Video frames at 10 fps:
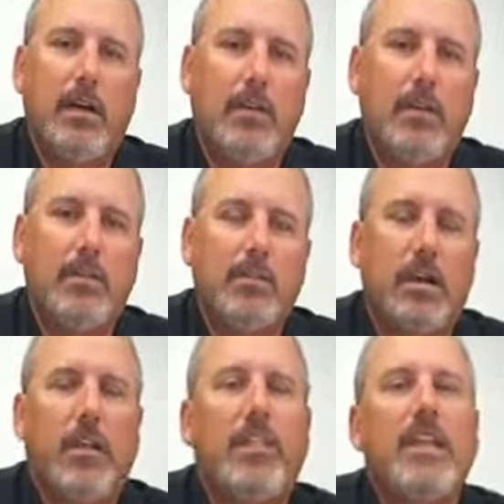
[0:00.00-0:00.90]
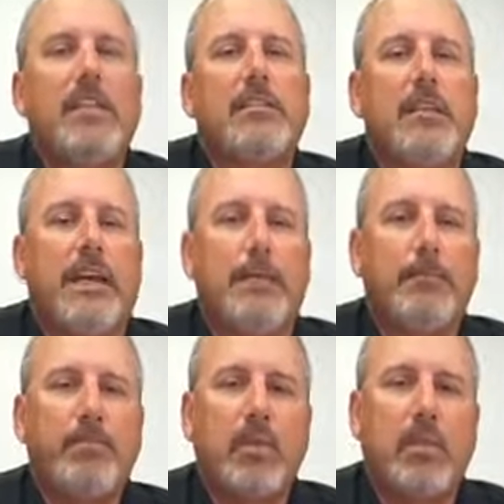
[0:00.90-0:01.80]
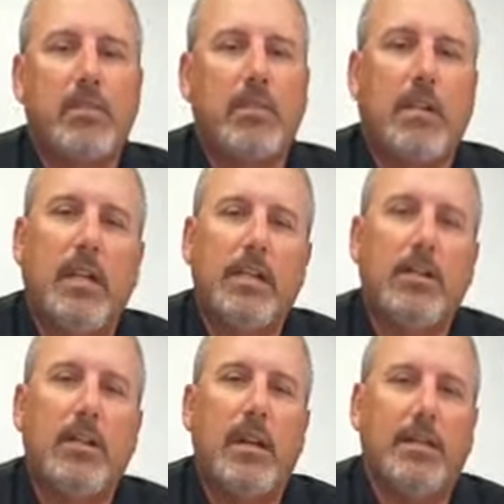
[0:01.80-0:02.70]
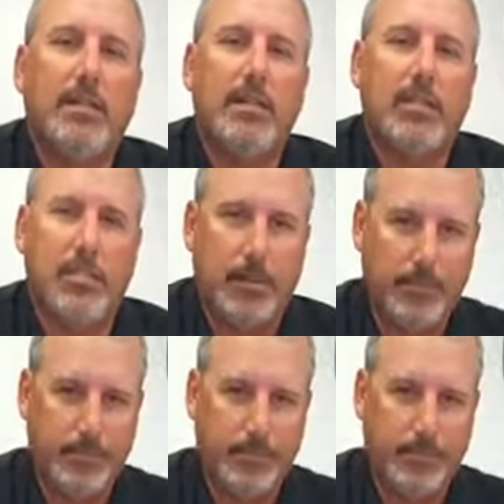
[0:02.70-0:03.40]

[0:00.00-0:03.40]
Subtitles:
we use Authentisign, which is an electronic signature.